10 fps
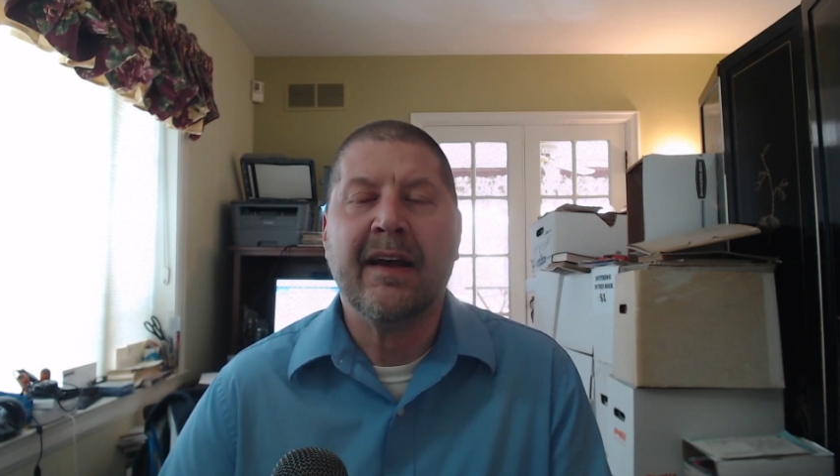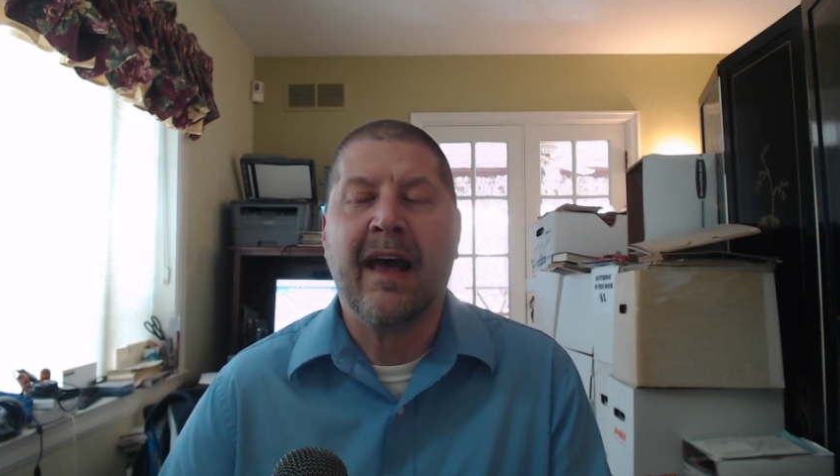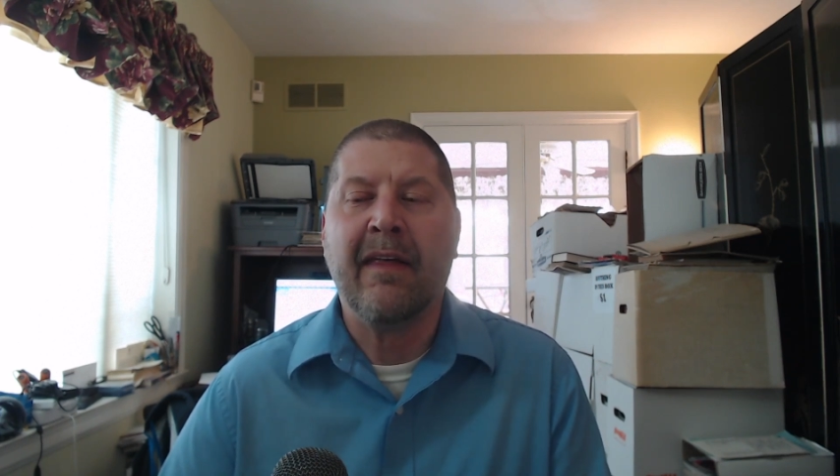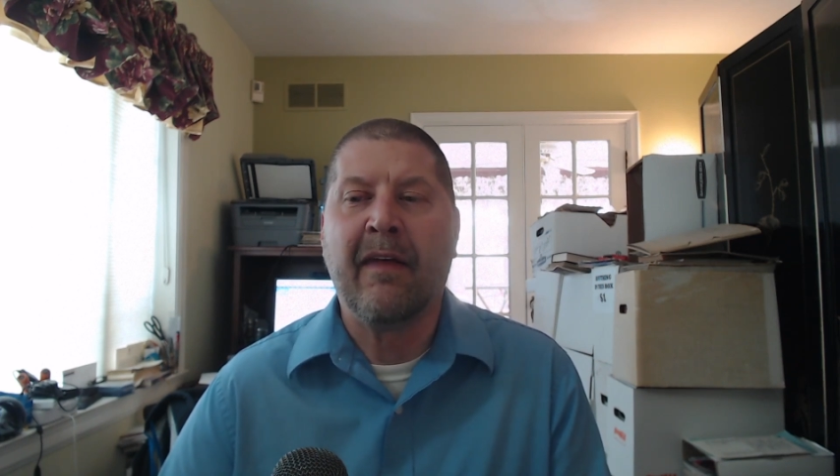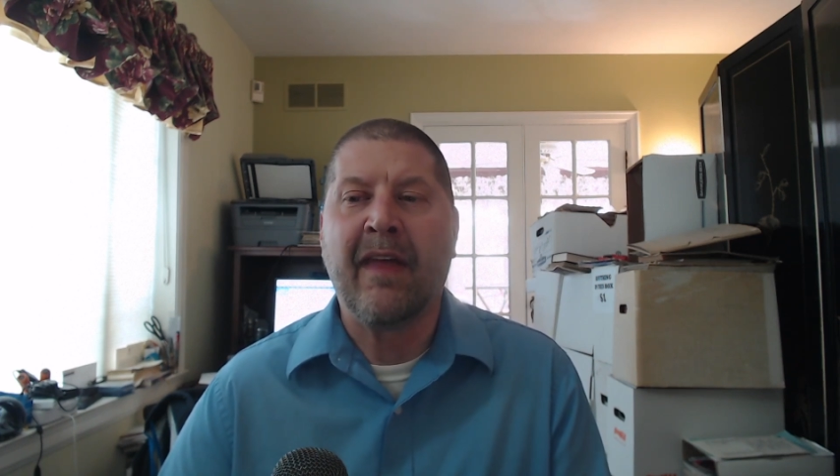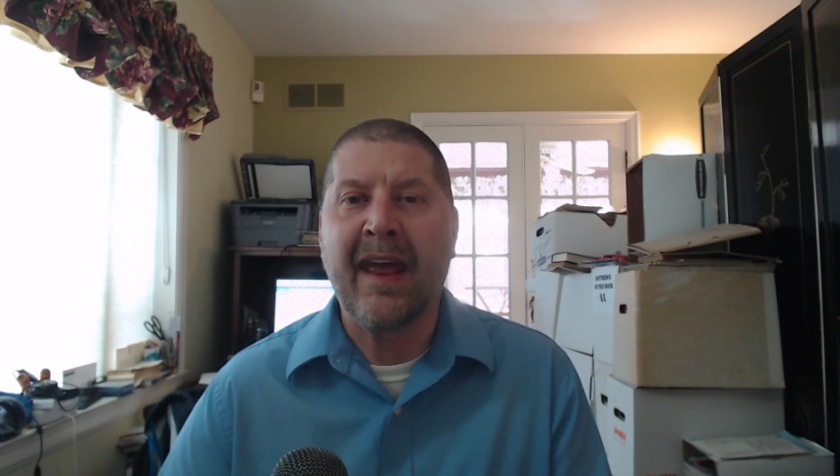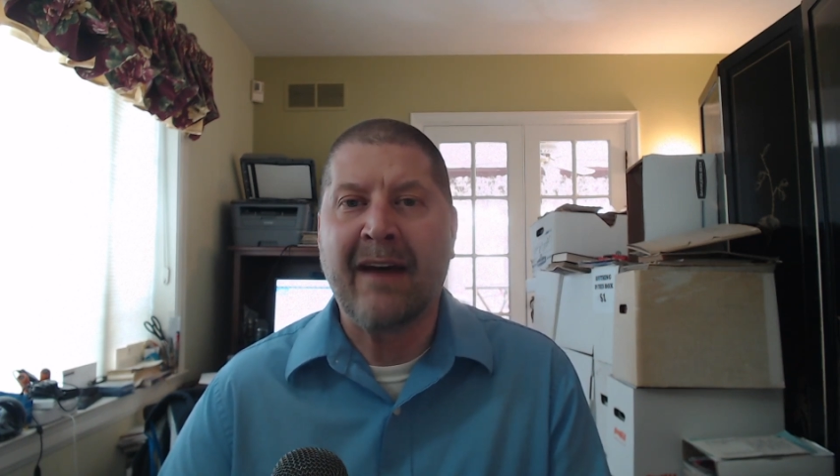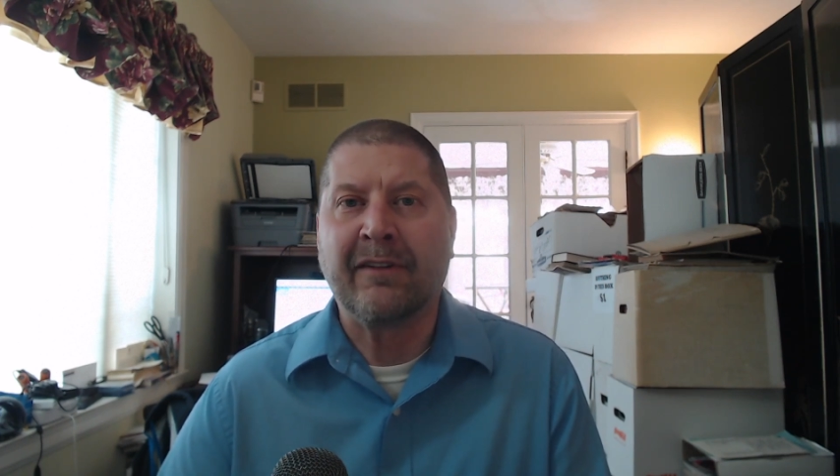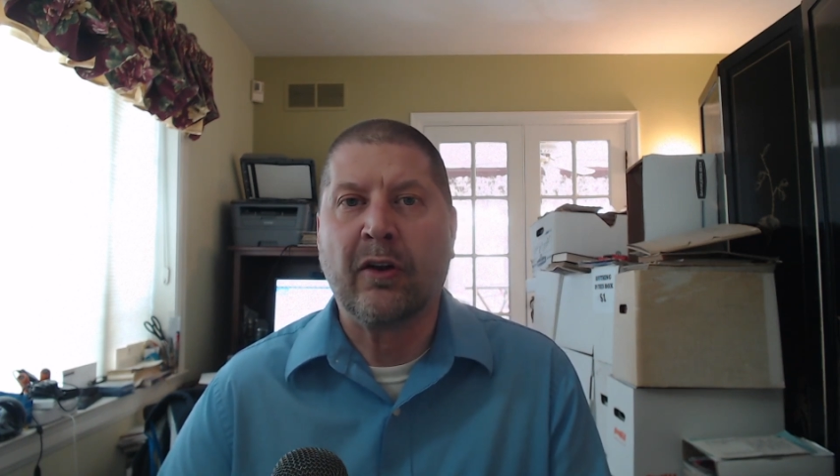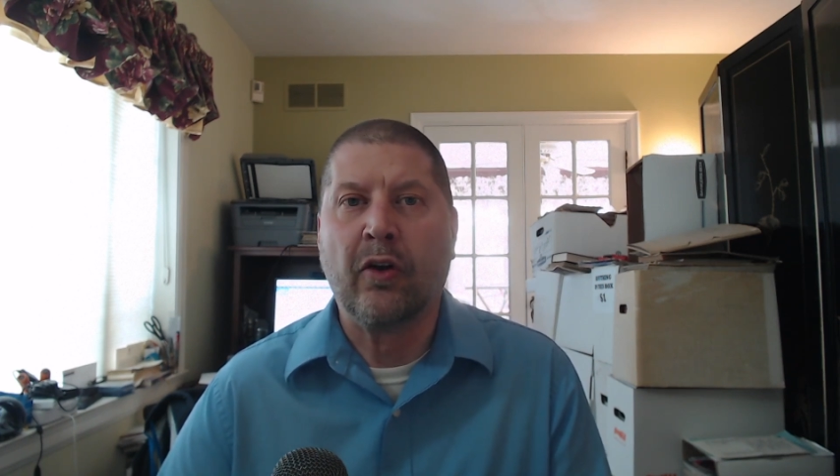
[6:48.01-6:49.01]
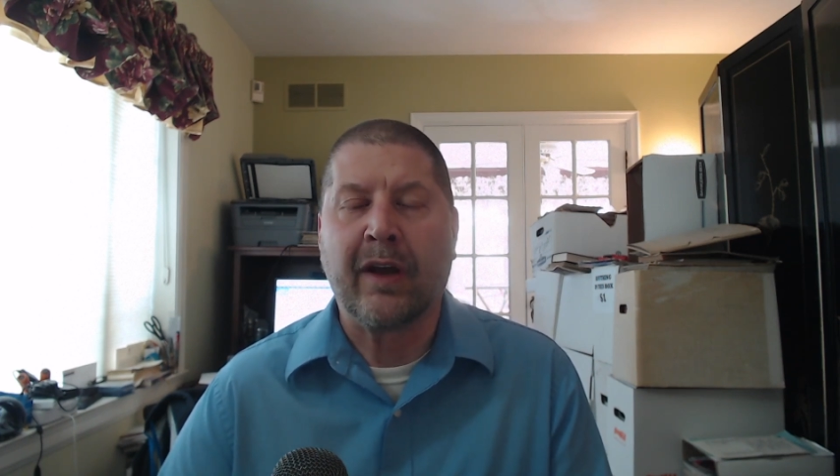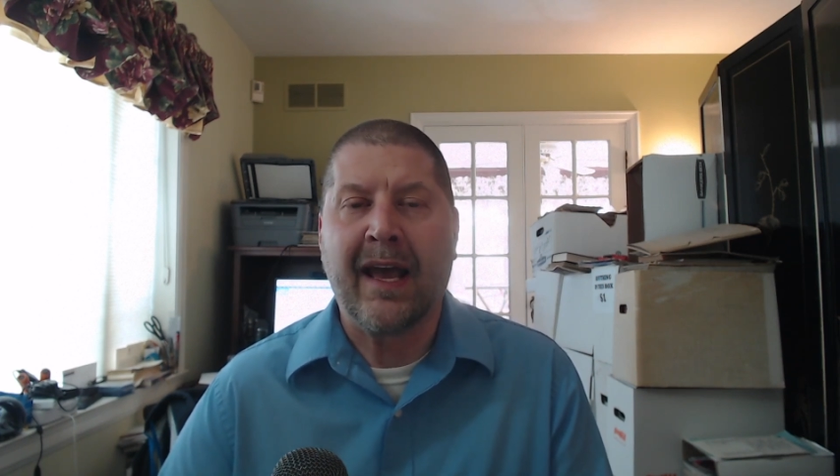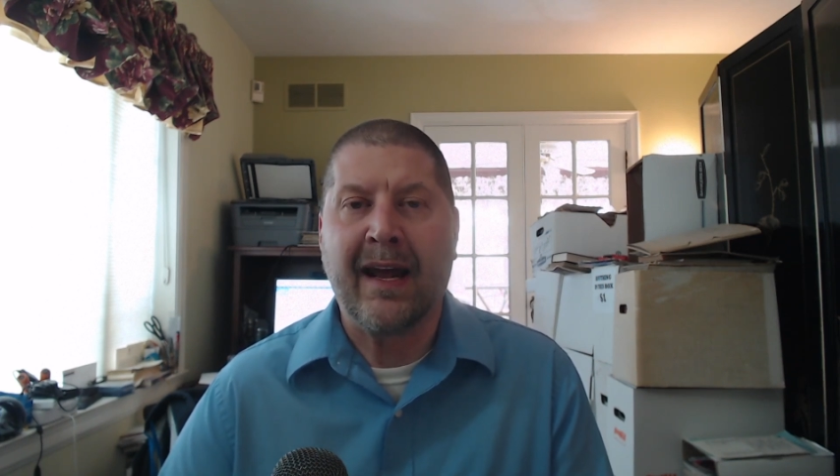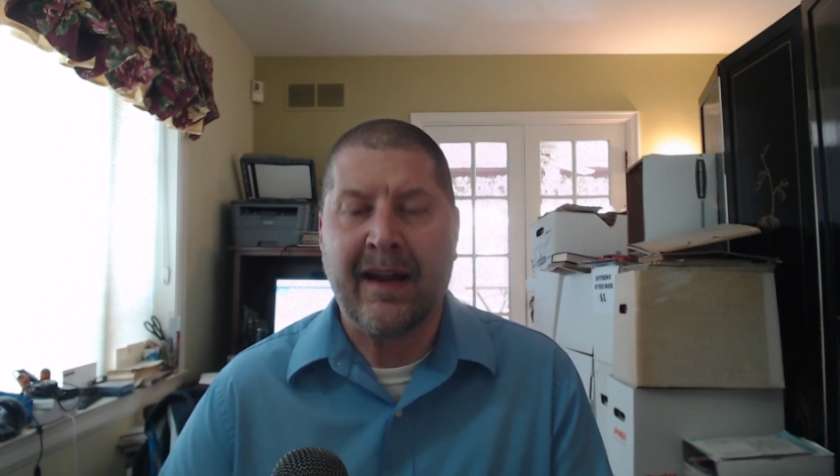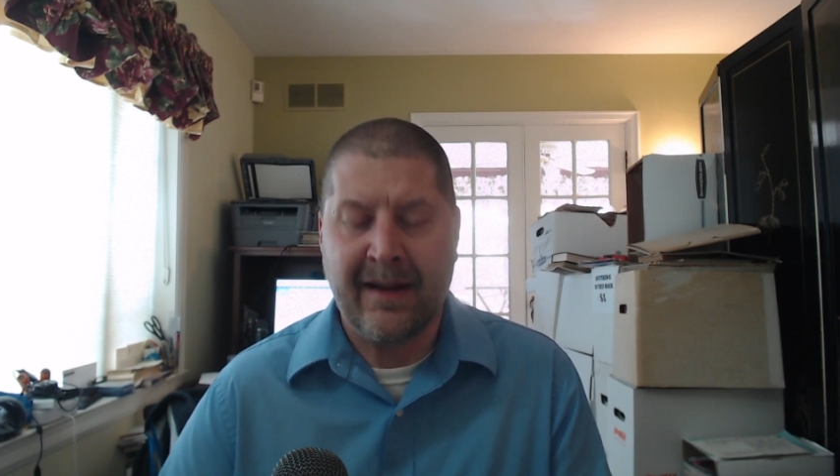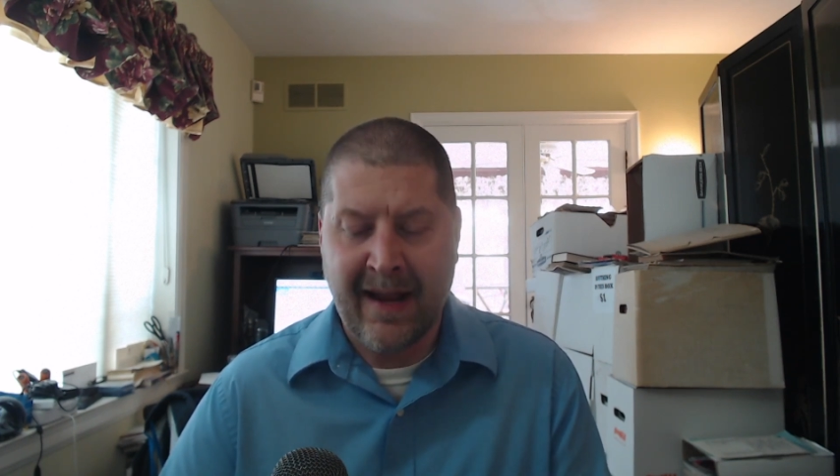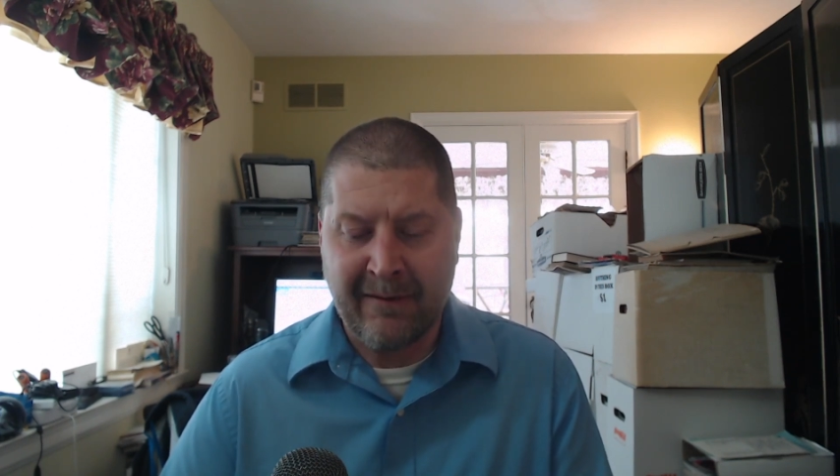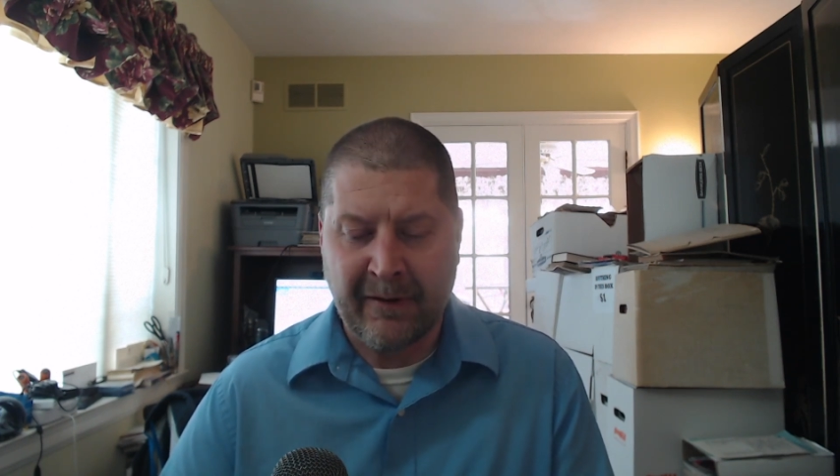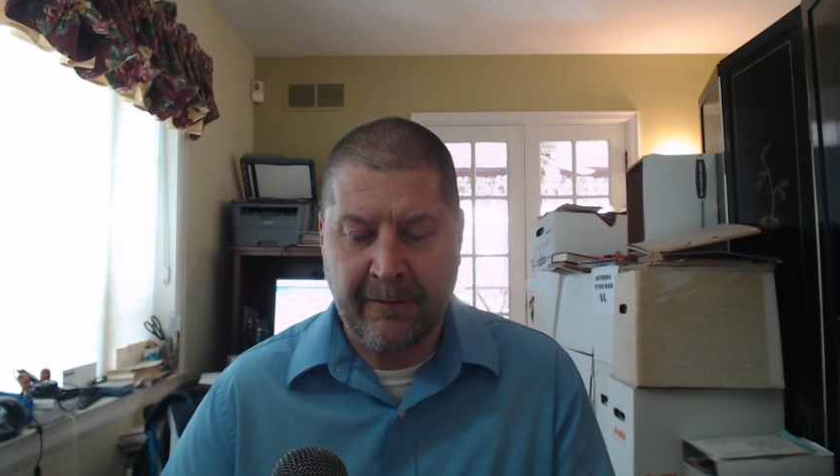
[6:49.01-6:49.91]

And then they have to look at it and they have to